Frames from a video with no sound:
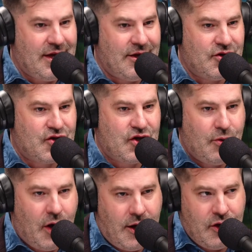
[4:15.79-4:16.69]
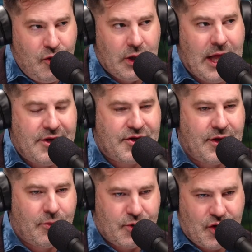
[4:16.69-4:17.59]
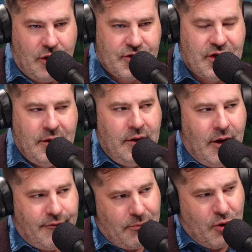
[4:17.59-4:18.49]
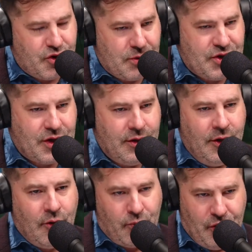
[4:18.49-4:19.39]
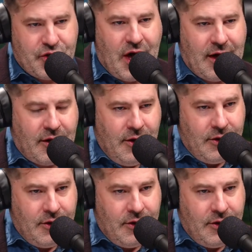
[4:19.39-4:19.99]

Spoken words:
is utilizing the results of our most recent Real Talk,